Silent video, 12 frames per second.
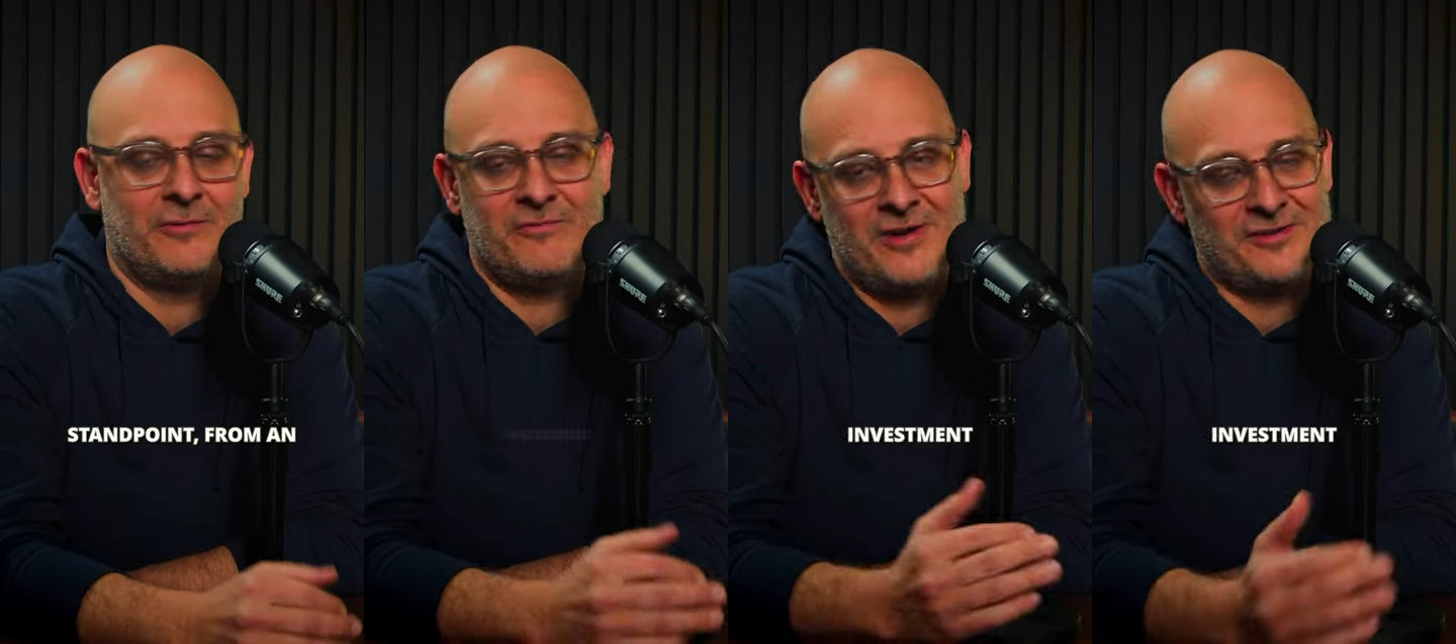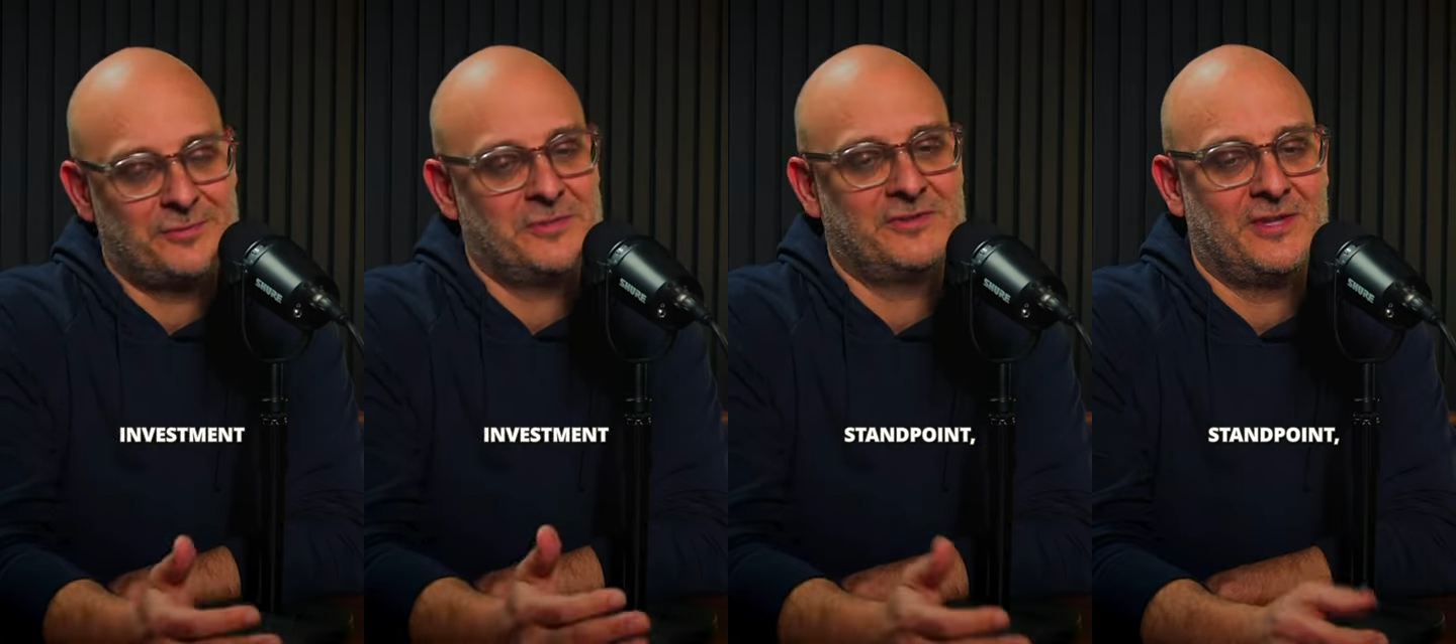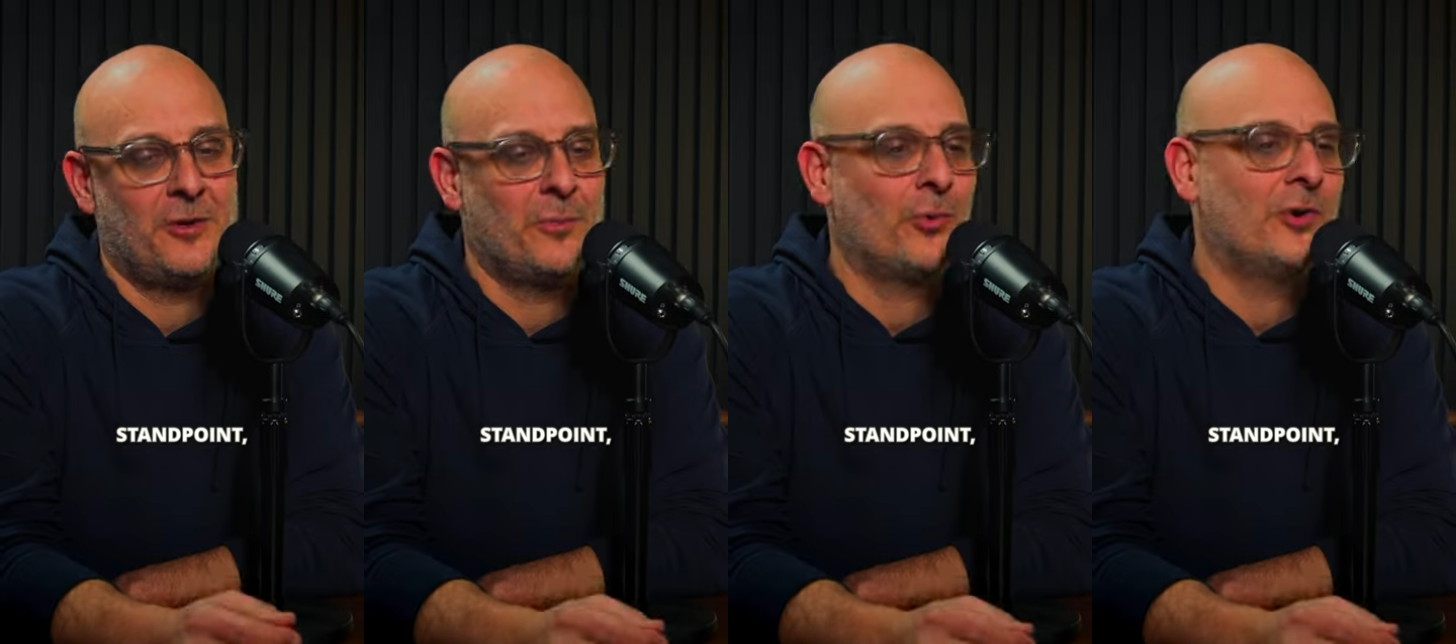investment
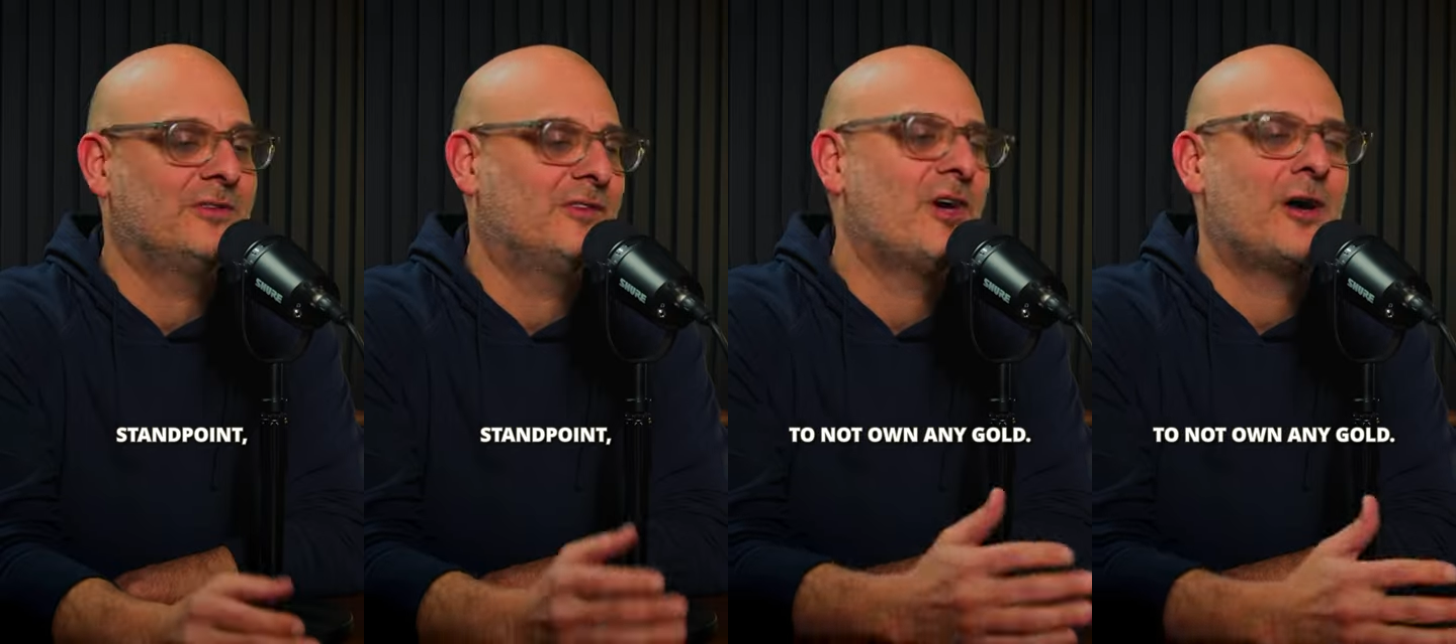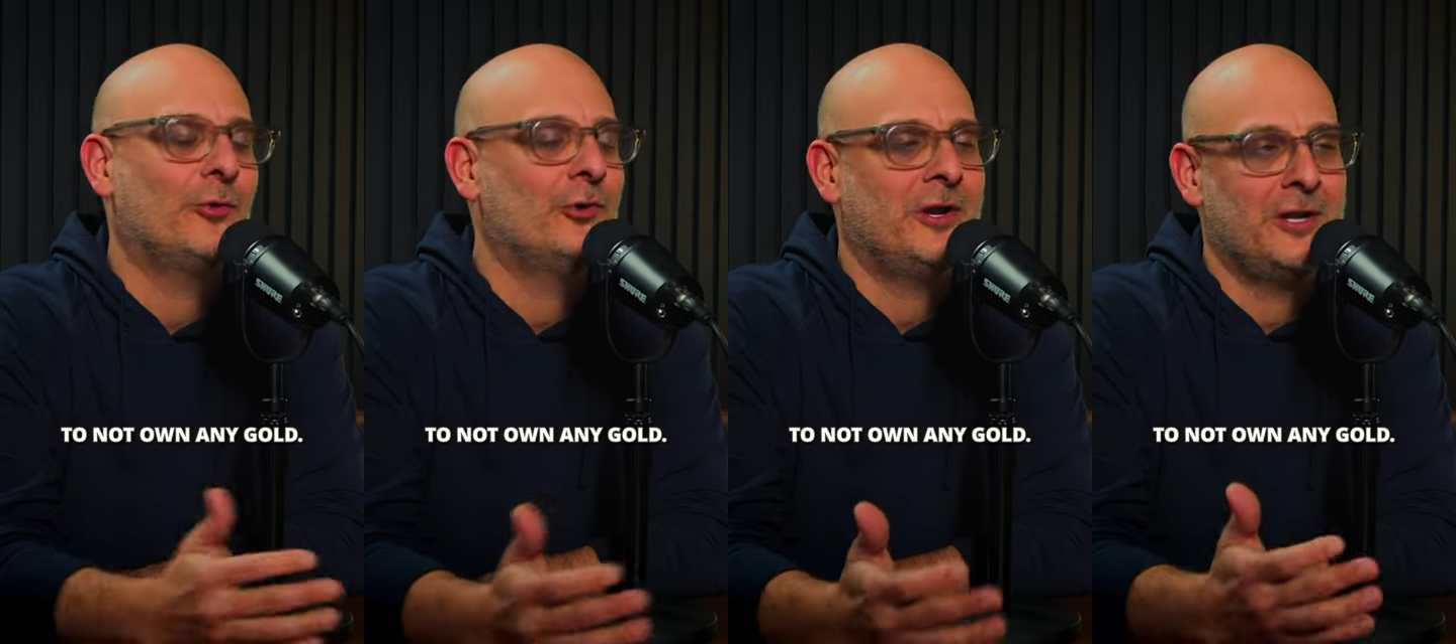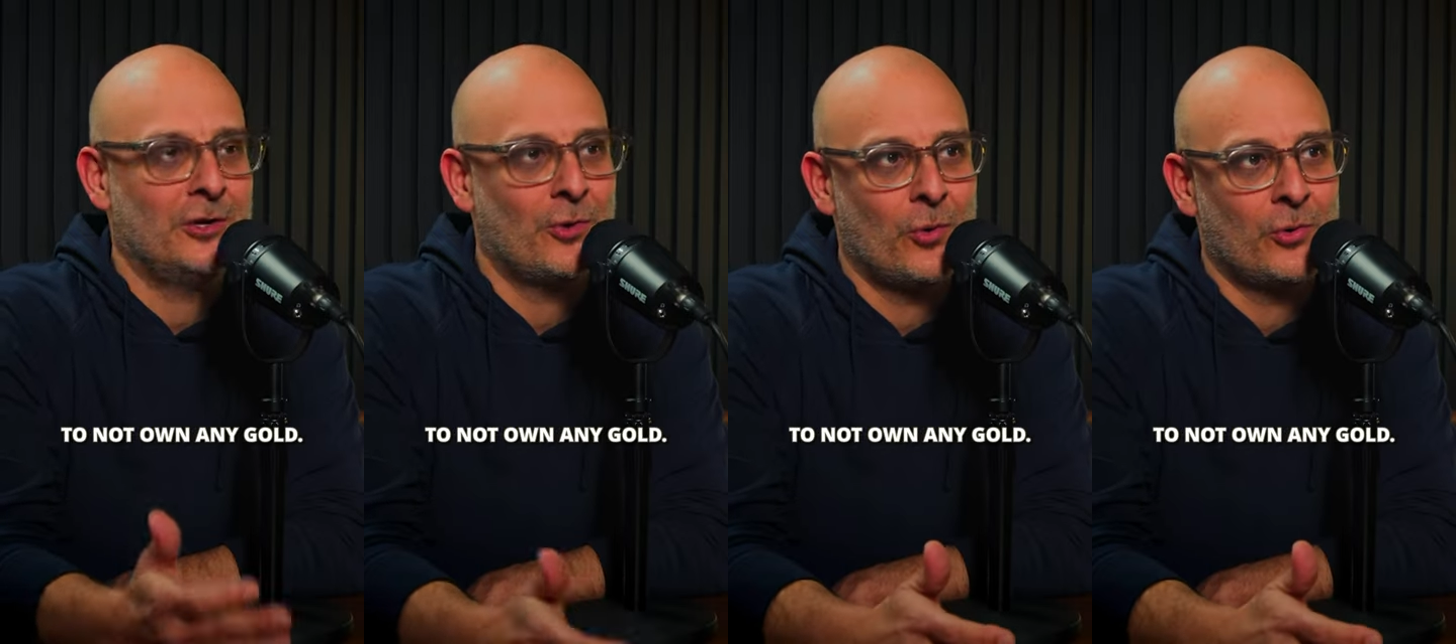standpoint, to not own any
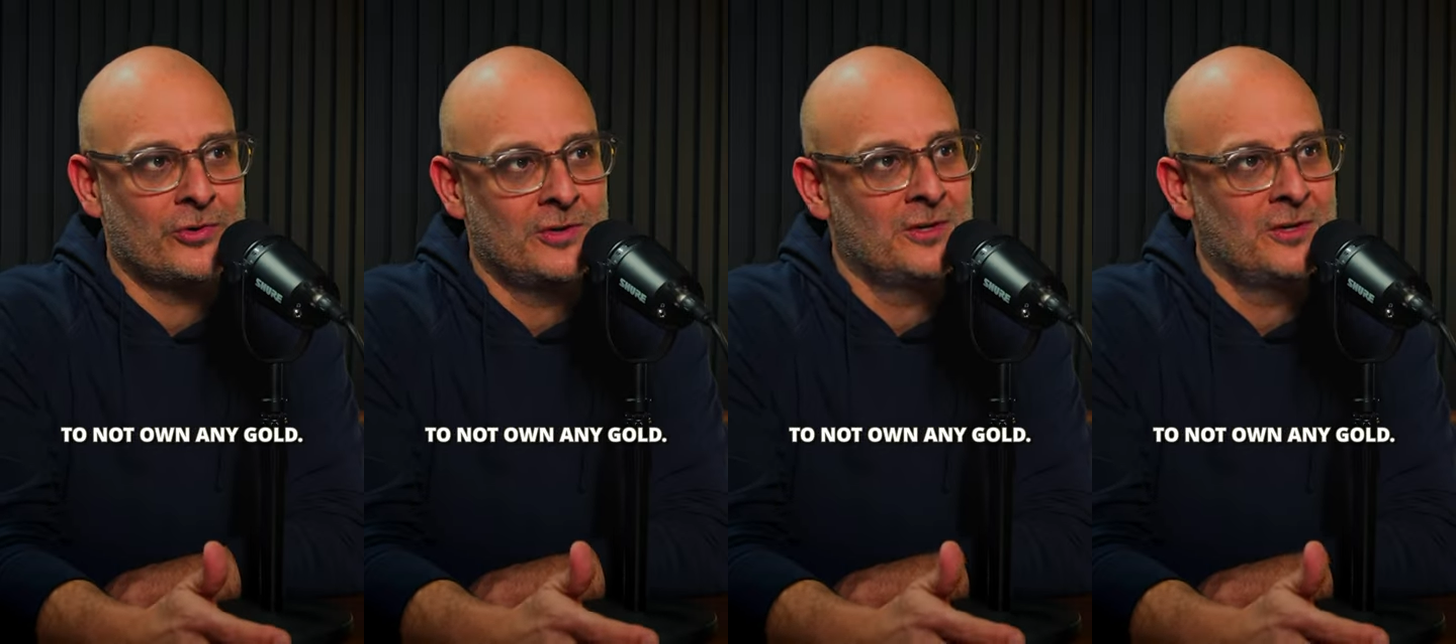gold.